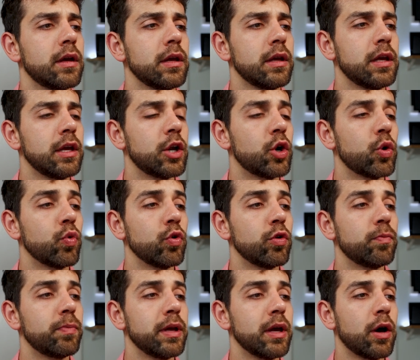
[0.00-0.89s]
here
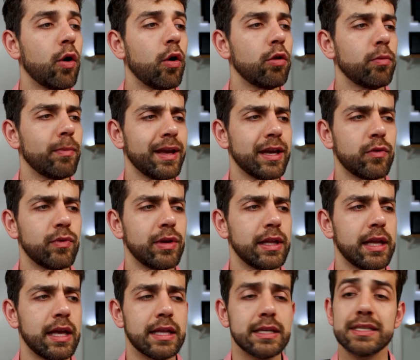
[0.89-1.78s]
will be all my
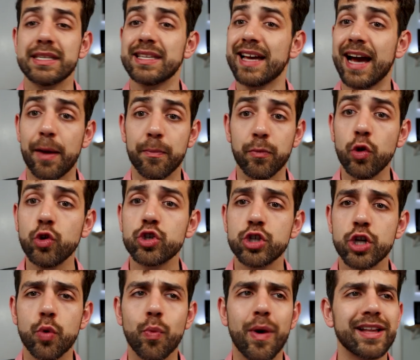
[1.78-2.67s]
ingredients. I'm
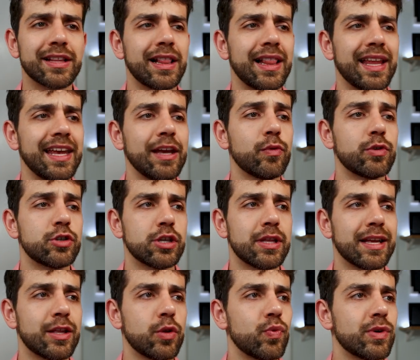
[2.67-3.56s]
not sure what language
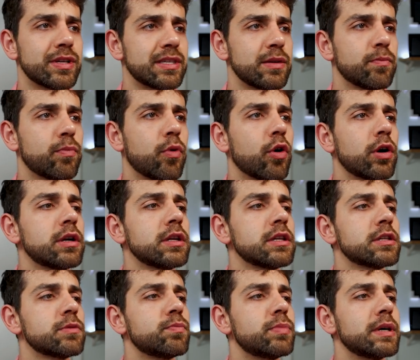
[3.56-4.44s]
that was
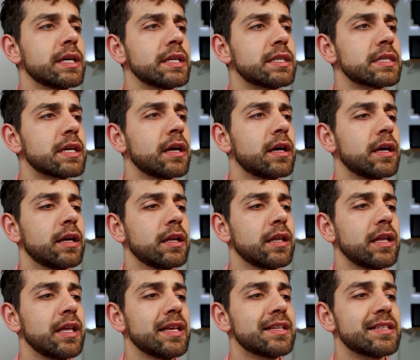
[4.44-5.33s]
imported, but
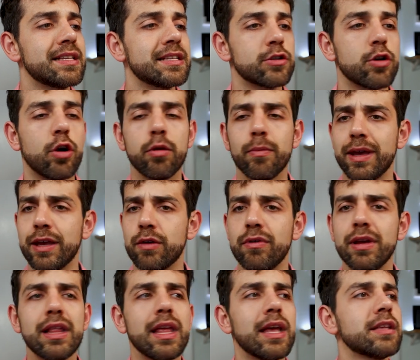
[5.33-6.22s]
this is all my
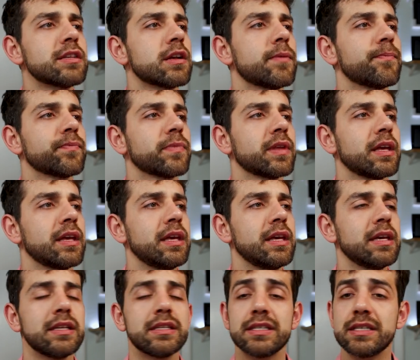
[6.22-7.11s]
ingredients.
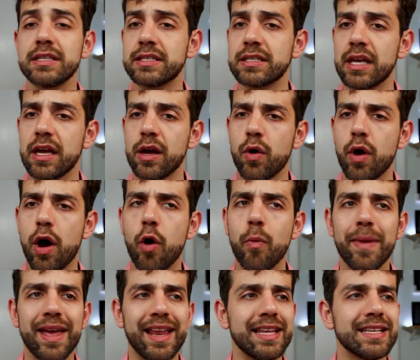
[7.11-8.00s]
Here is
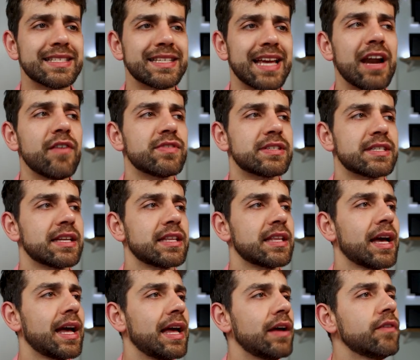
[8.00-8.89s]
how many serves
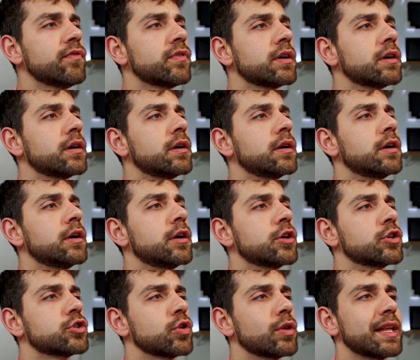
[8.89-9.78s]
that I have.
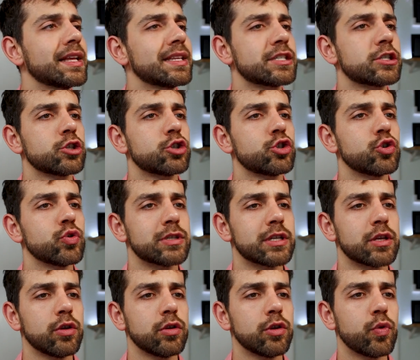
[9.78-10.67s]
So let's
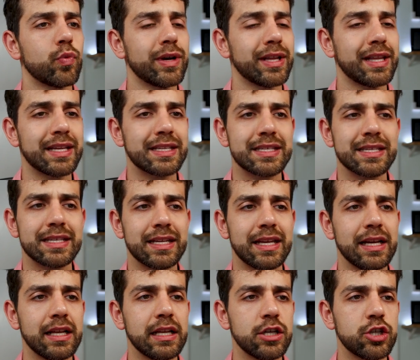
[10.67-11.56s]
choose another one that's
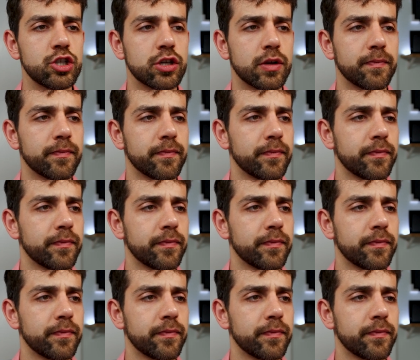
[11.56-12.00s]
in English.